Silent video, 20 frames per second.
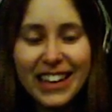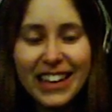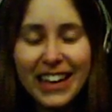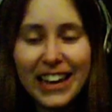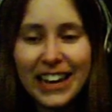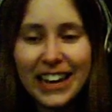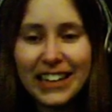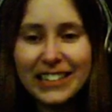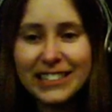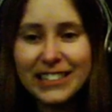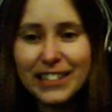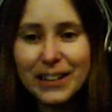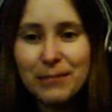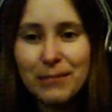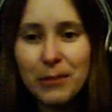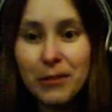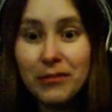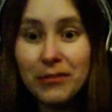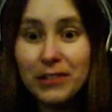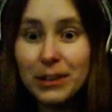And um,
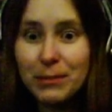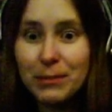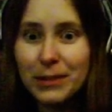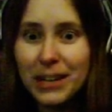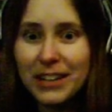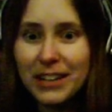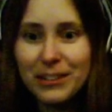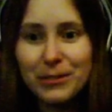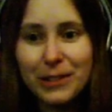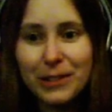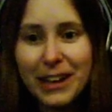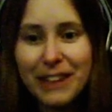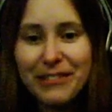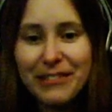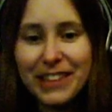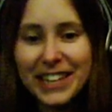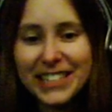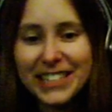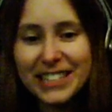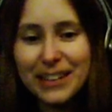hopefully Blayton will have
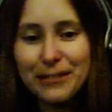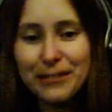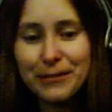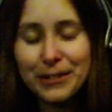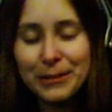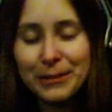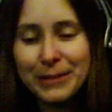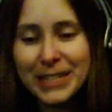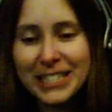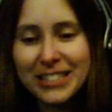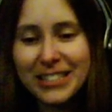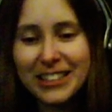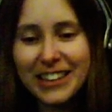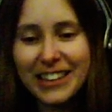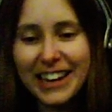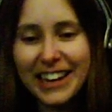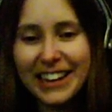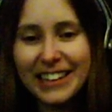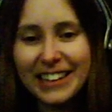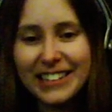that done for me so that
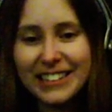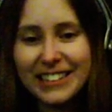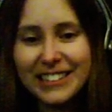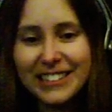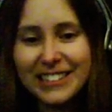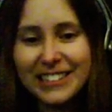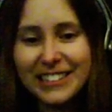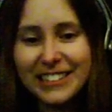I can